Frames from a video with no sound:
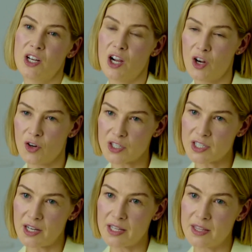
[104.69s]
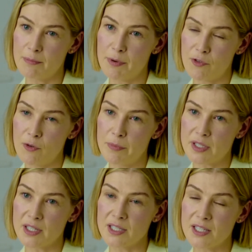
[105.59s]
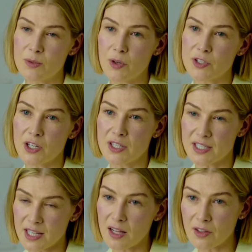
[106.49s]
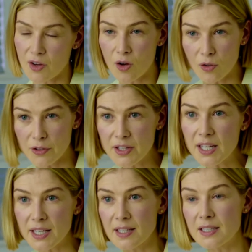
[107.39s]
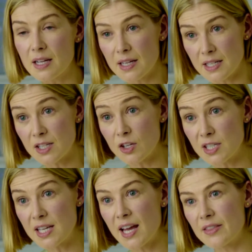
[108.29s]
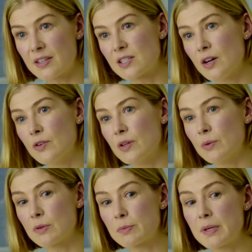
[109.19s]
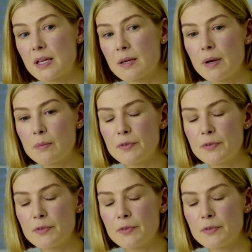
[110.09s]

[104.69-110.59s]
alongside the performances is what's going to sell the whole thing and is going to get the tone that we were speaking about